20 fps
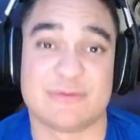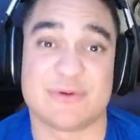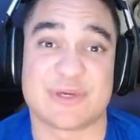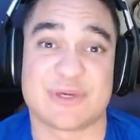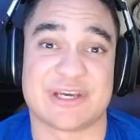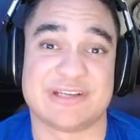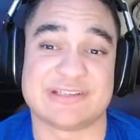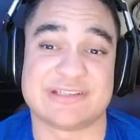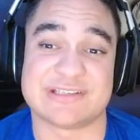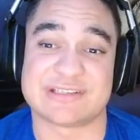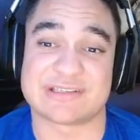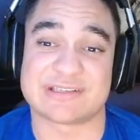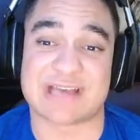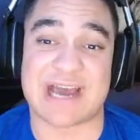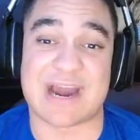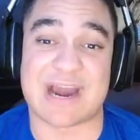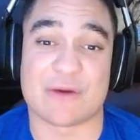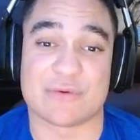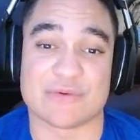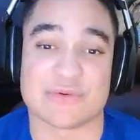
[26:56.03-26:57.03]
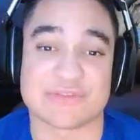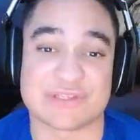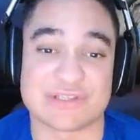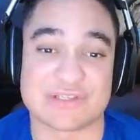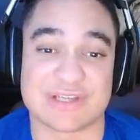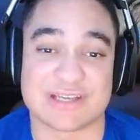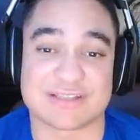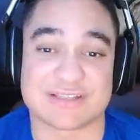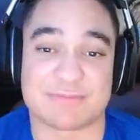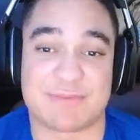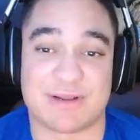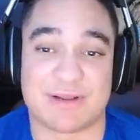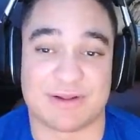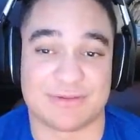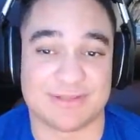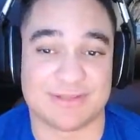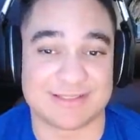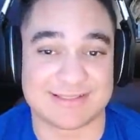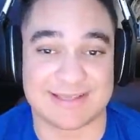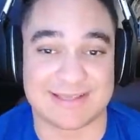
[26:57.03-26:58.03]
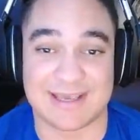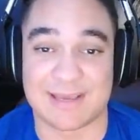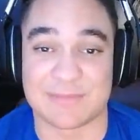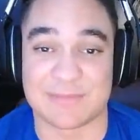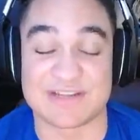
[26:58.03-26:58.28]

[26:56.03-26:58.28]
of you guys' hours that you guys spend on this game.